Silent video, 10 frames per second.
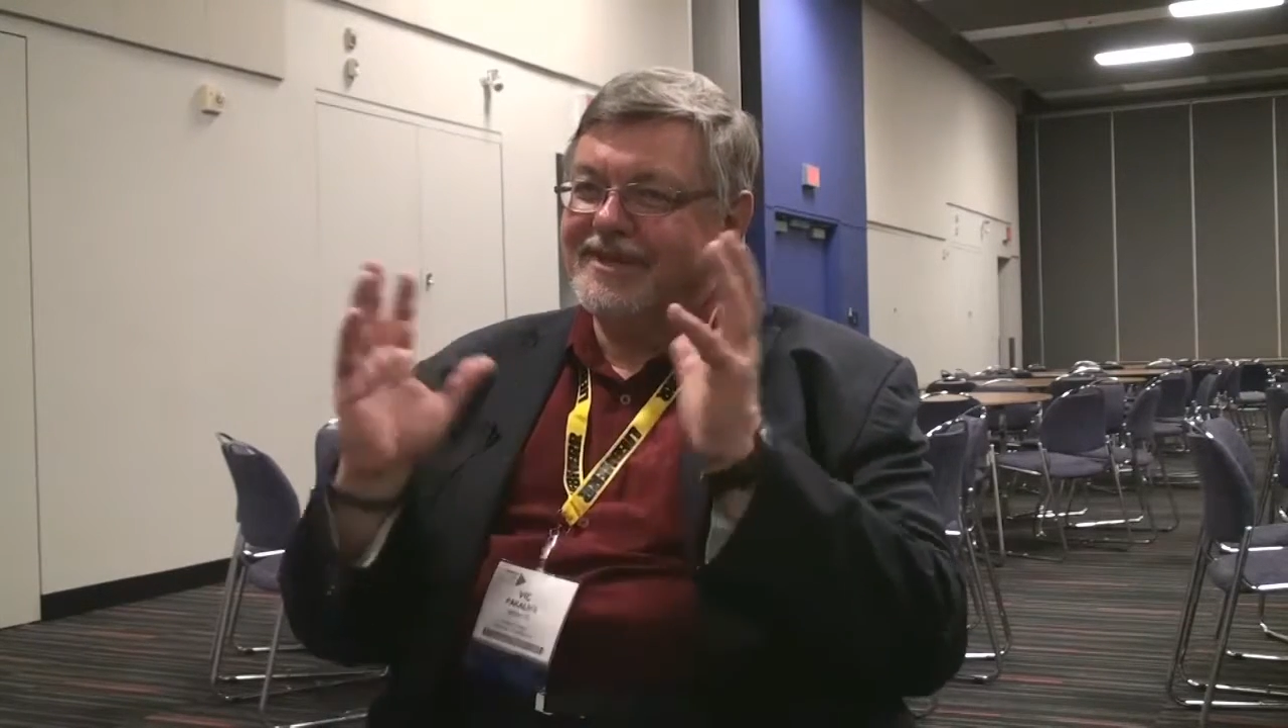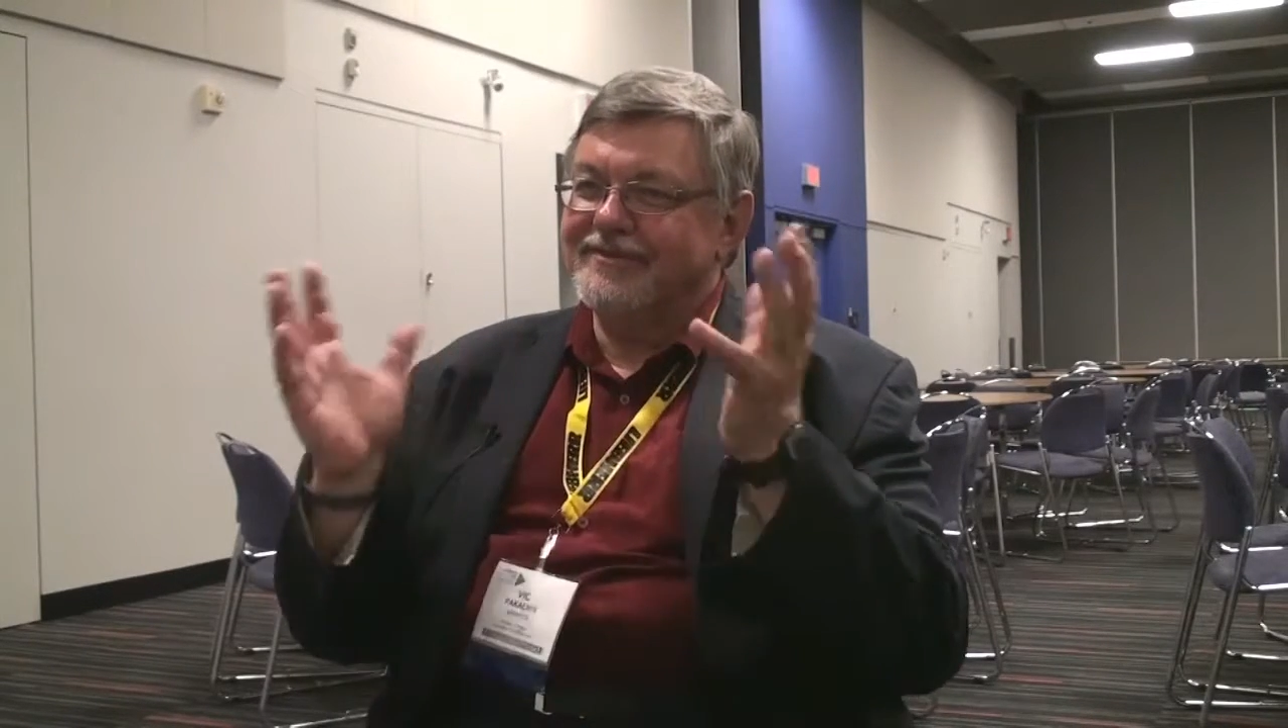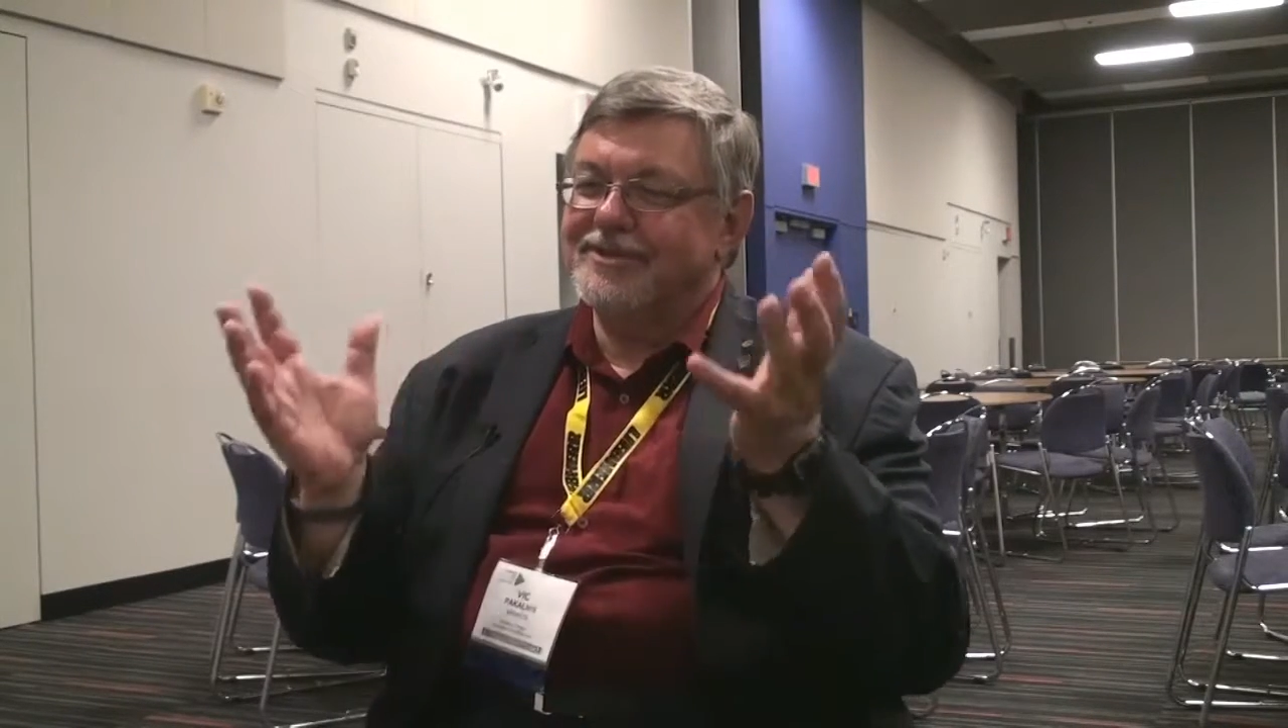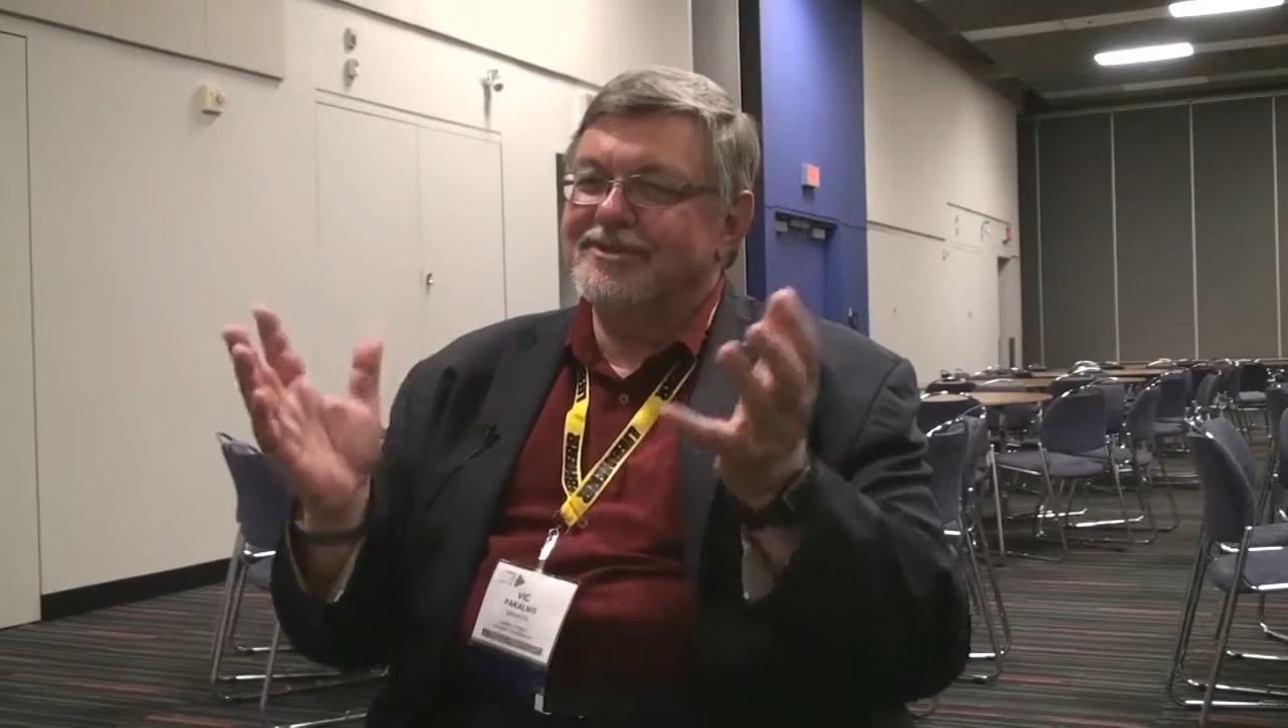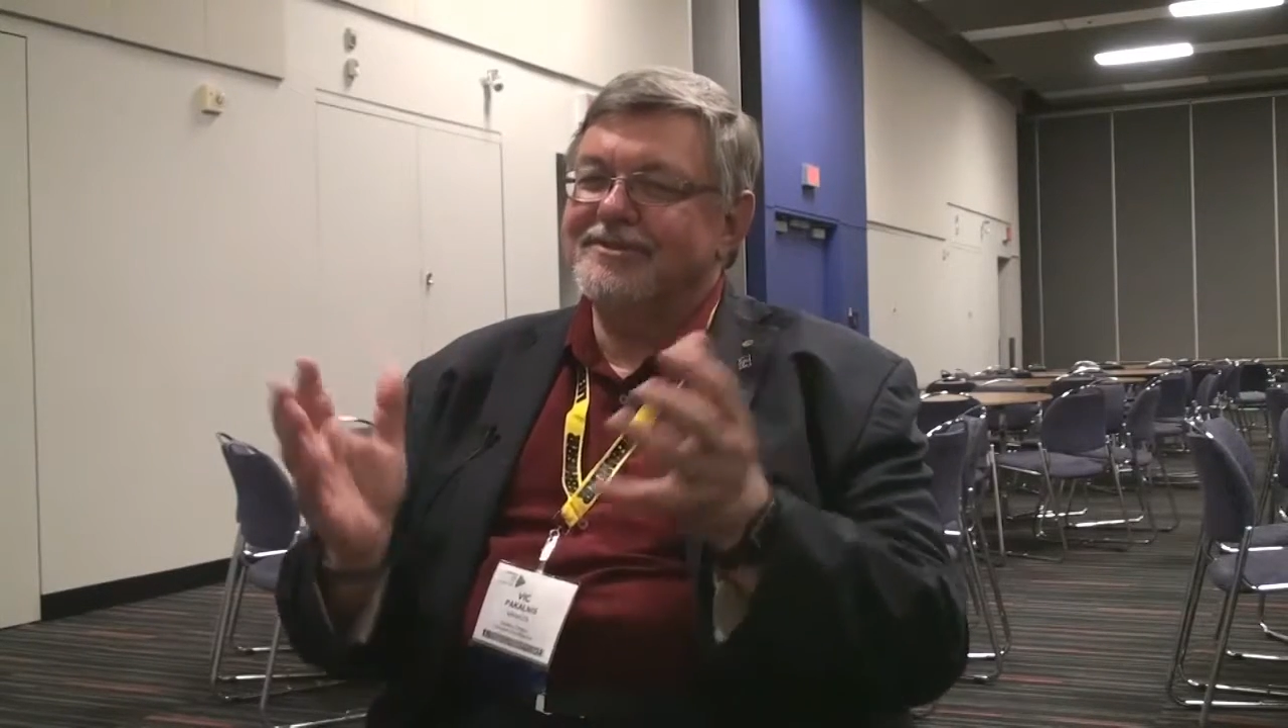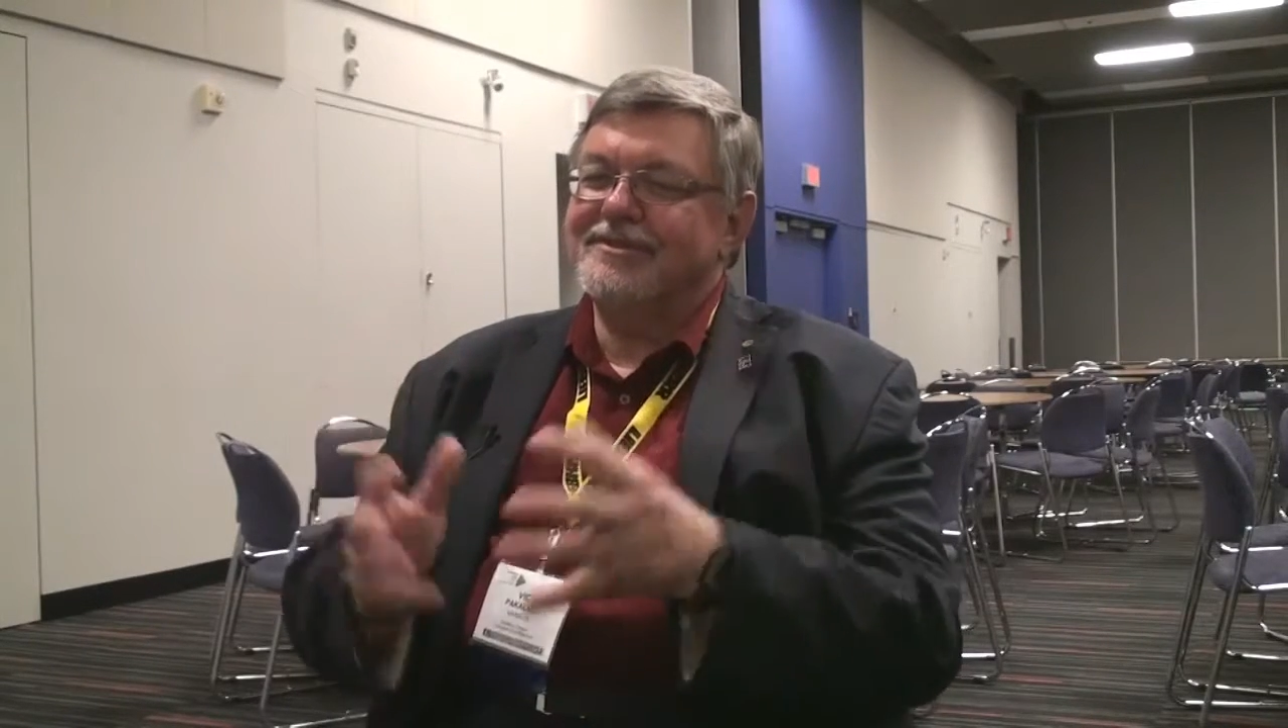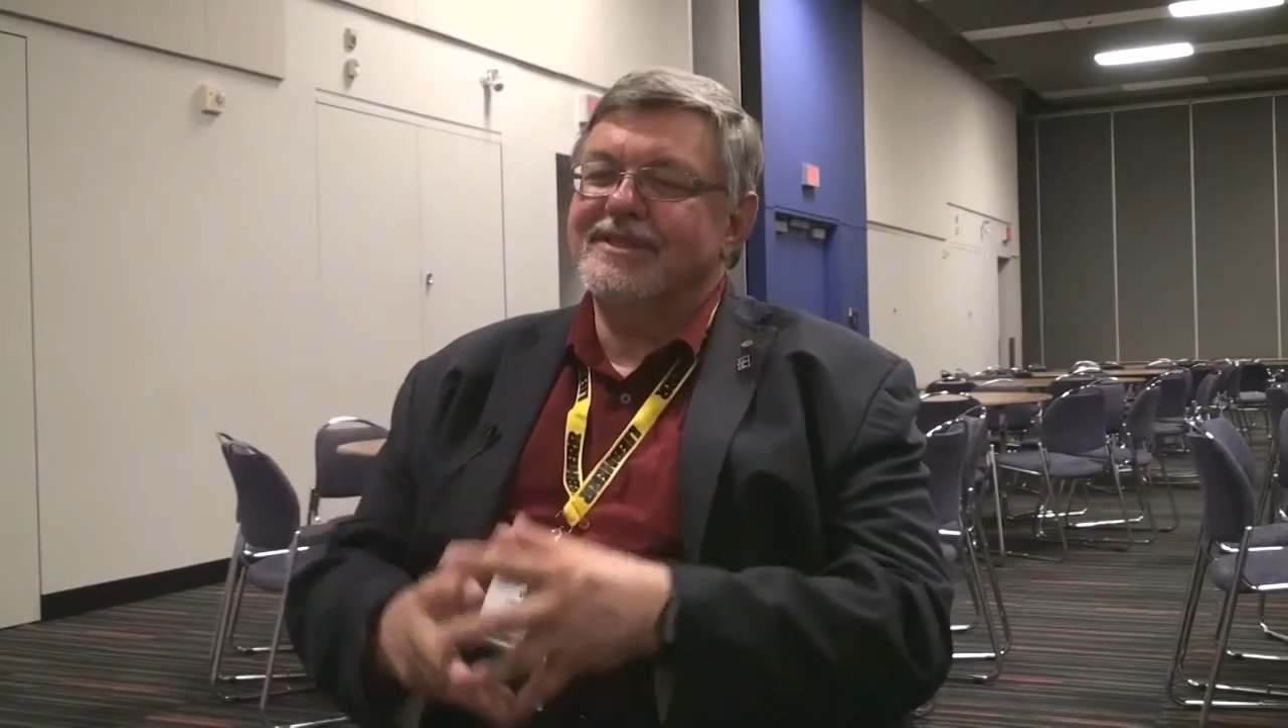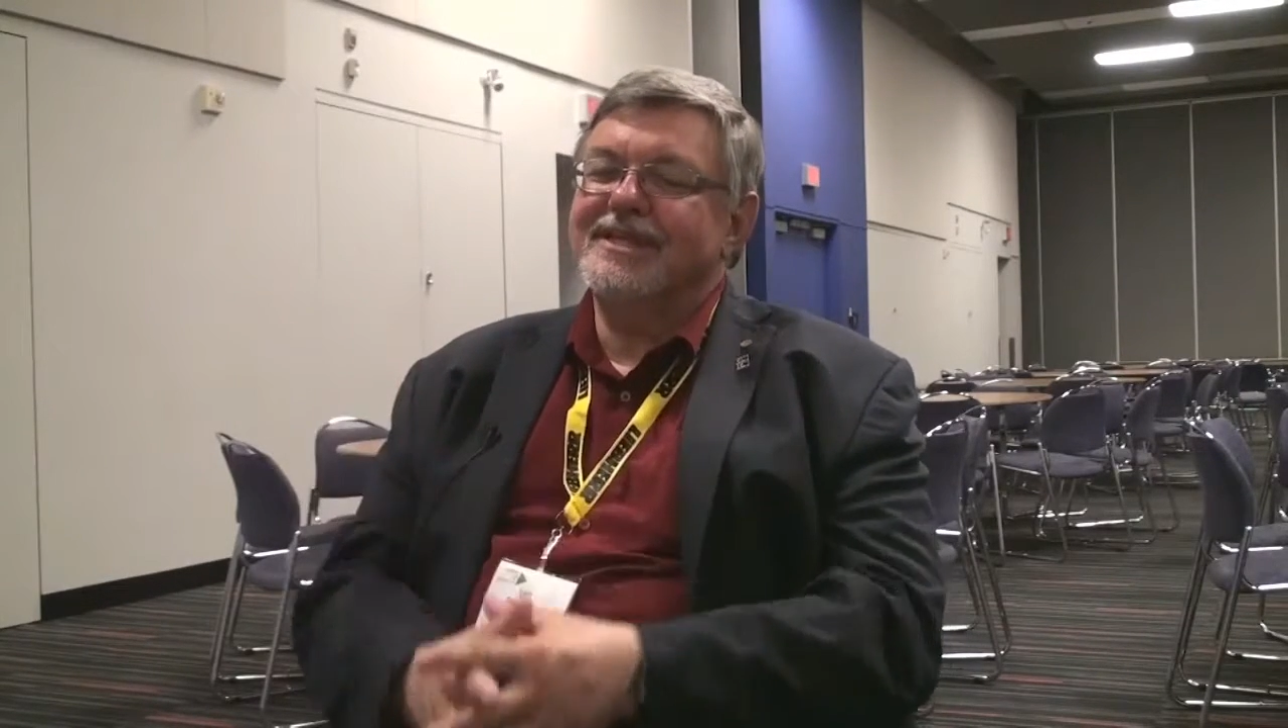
given to